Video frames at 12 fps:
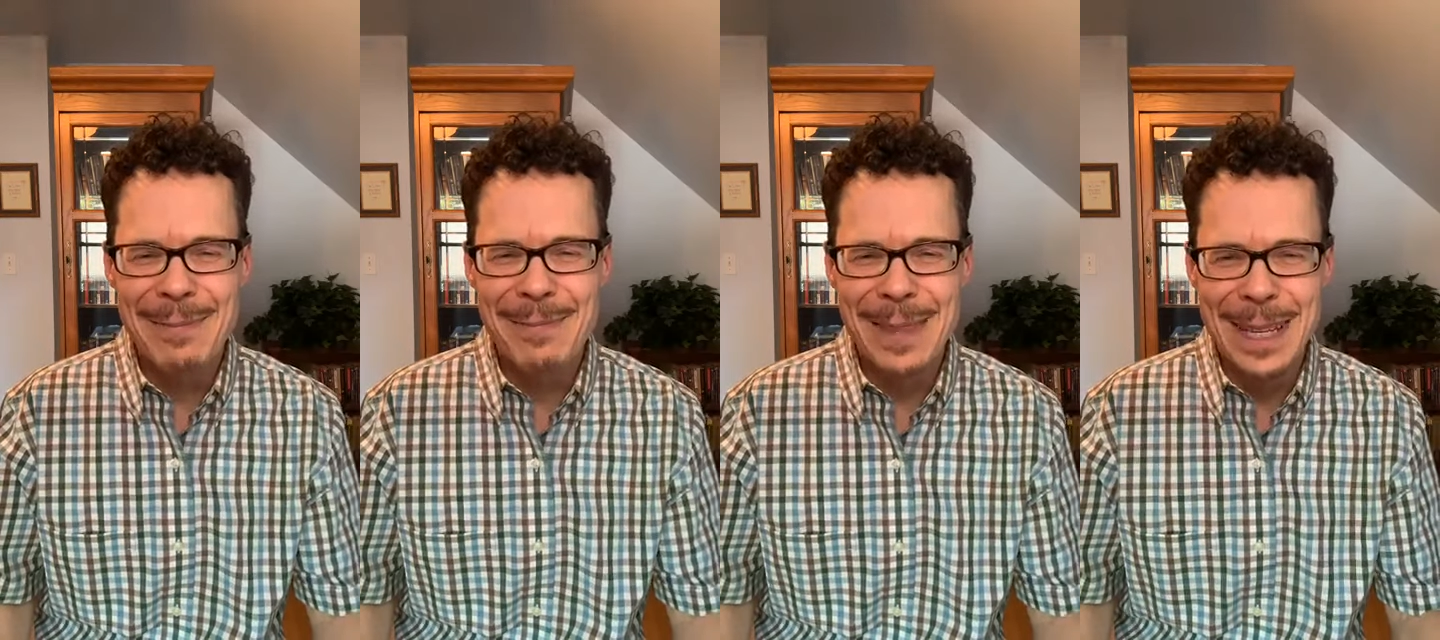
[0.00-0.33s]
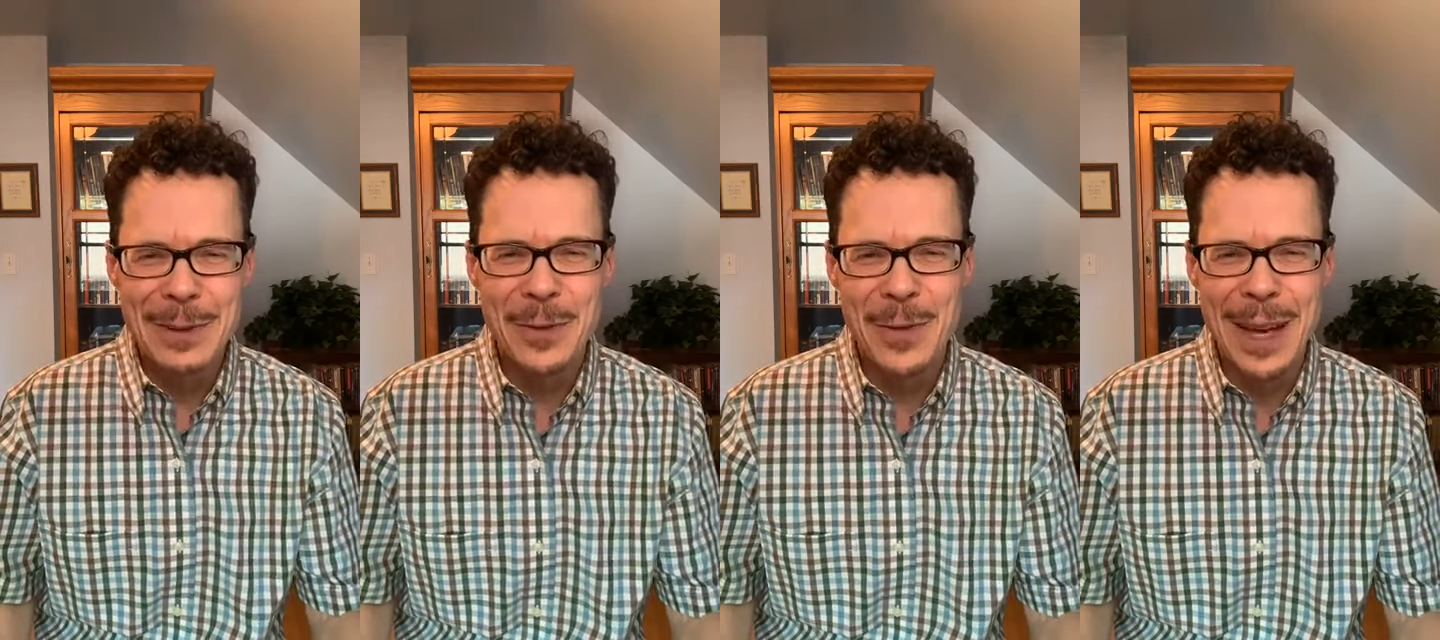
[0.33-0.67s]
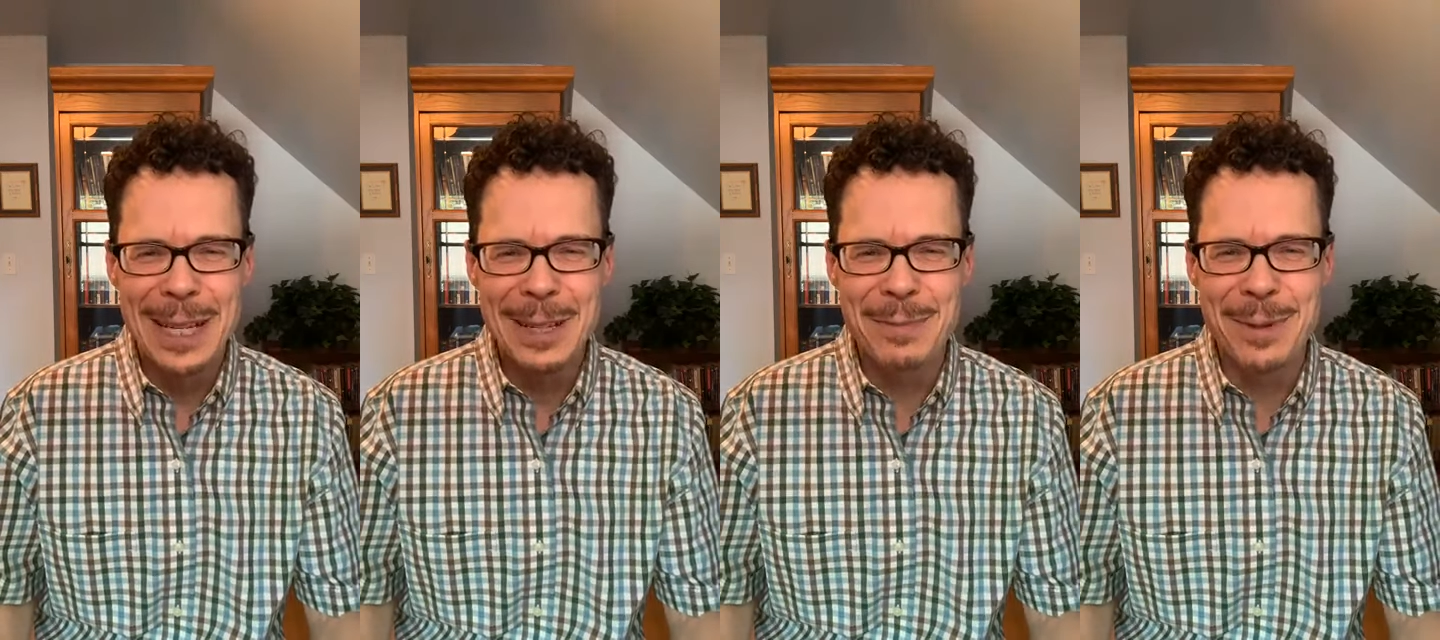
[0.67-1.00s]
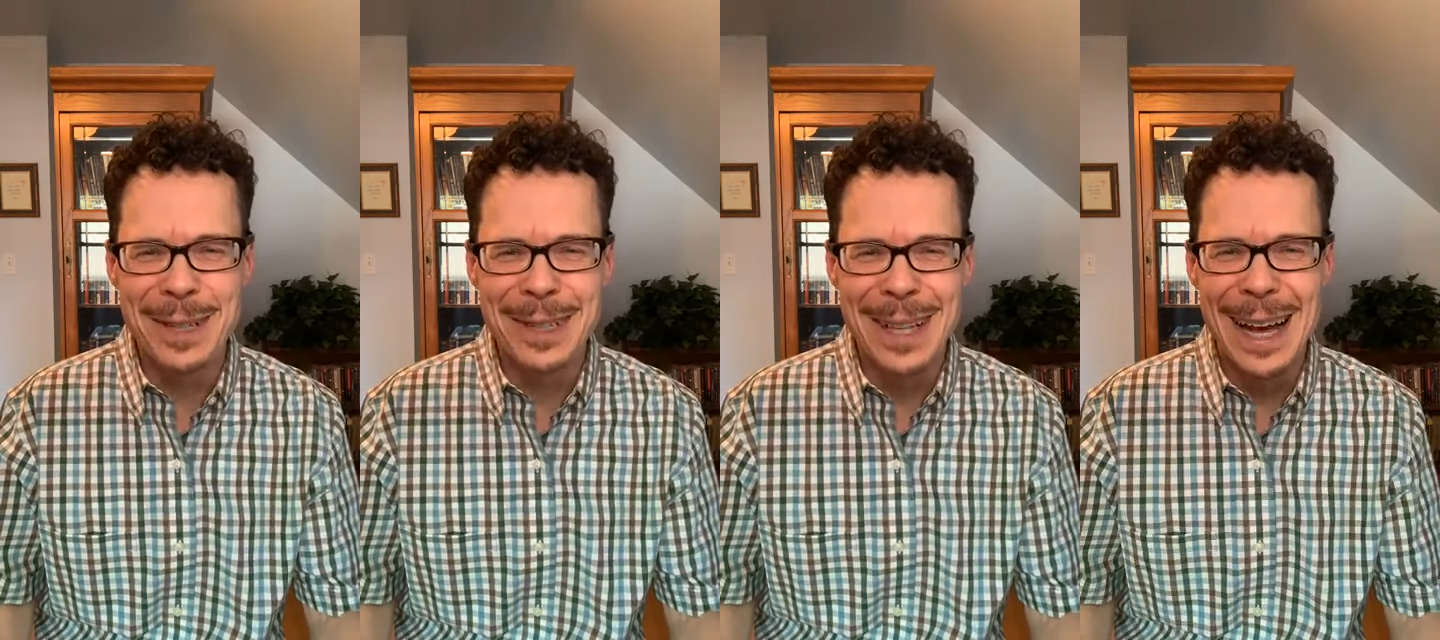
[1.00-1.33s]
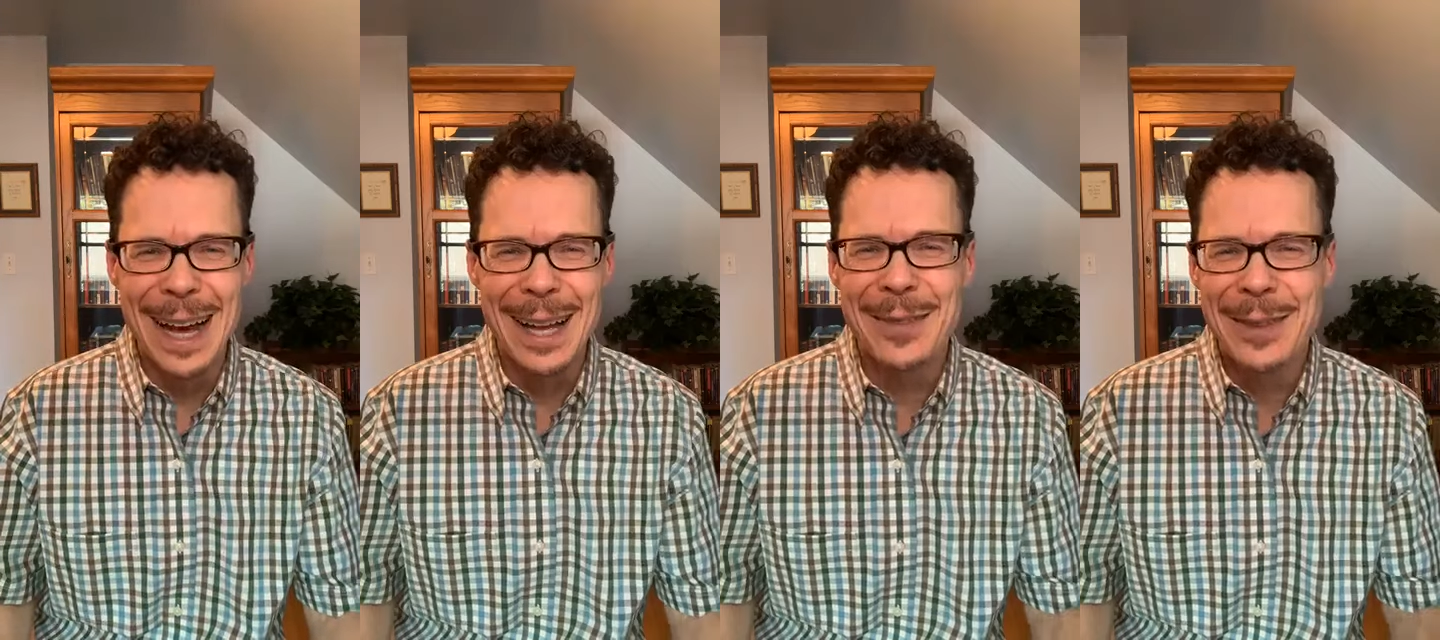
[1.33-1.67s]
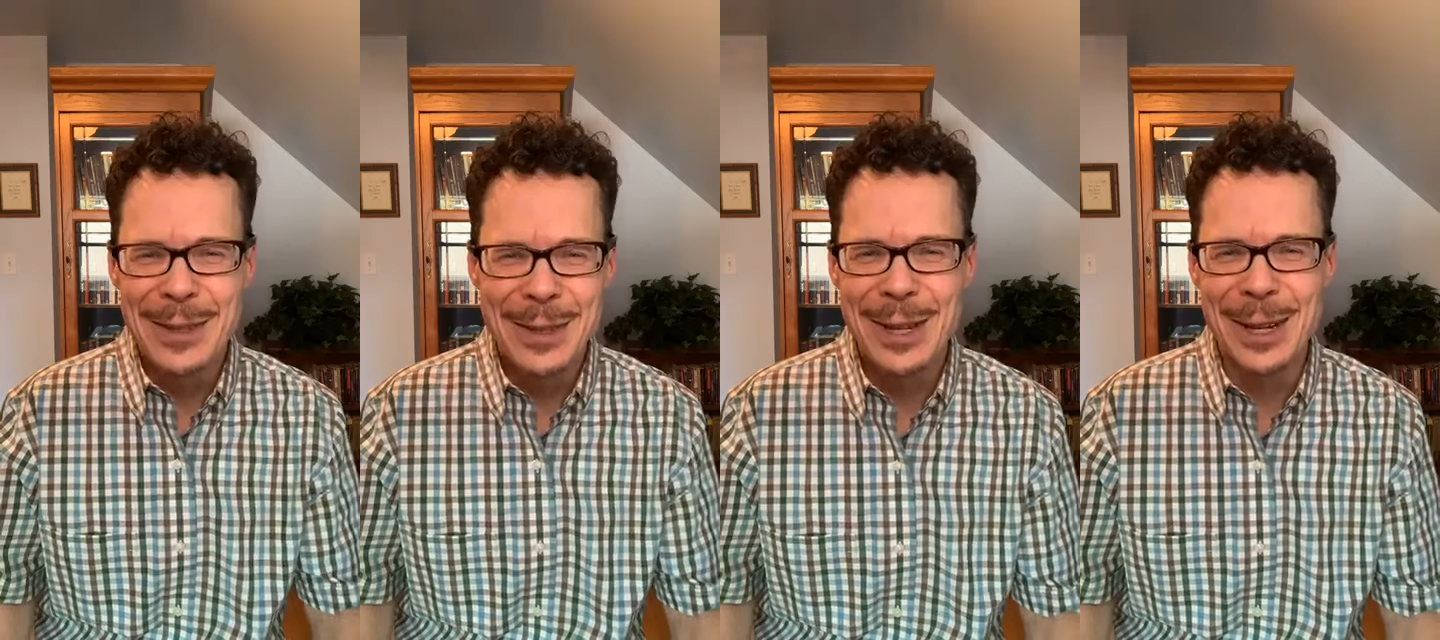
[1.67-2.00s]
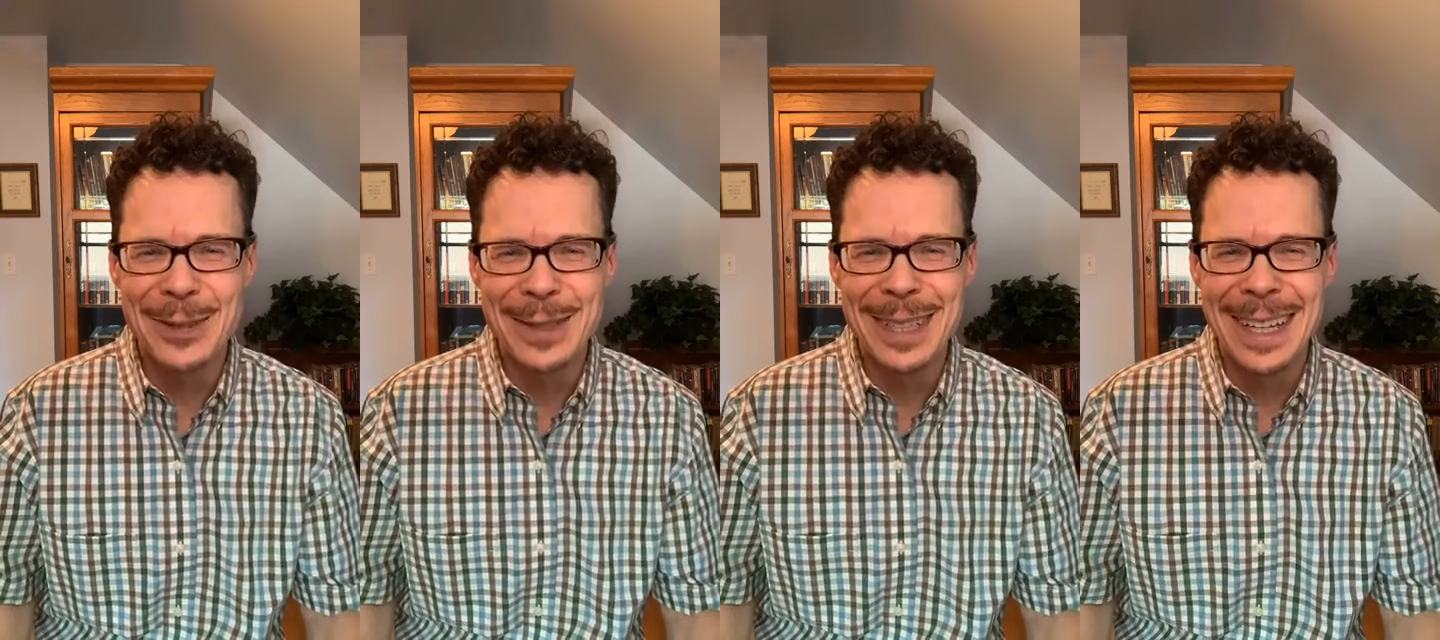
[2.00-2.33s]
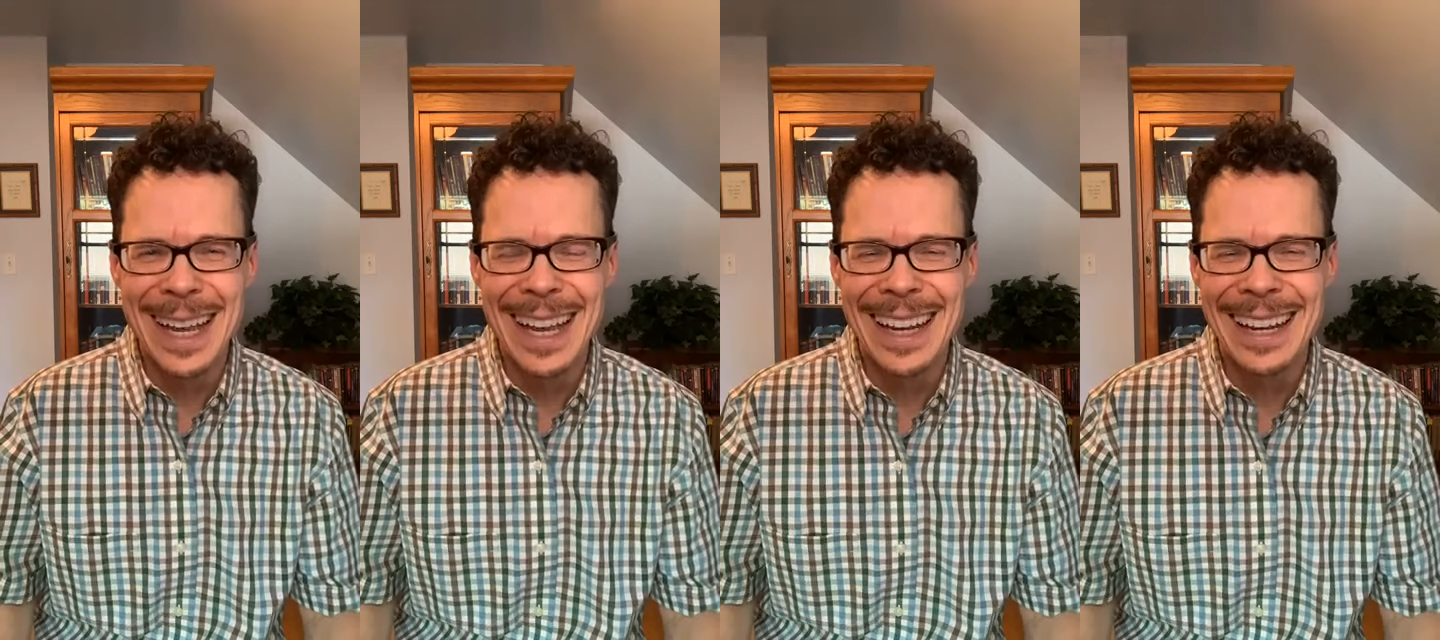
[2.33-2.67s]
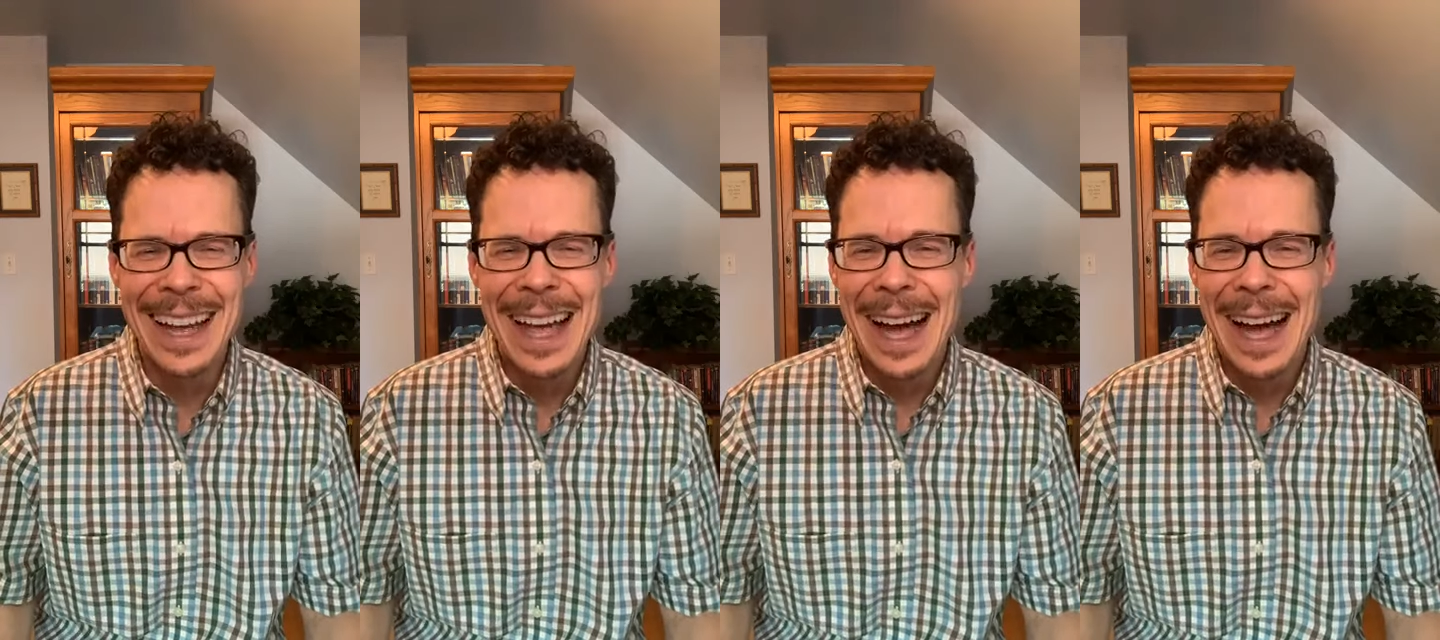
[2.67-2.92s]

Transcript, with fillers: this Facebook Live show today?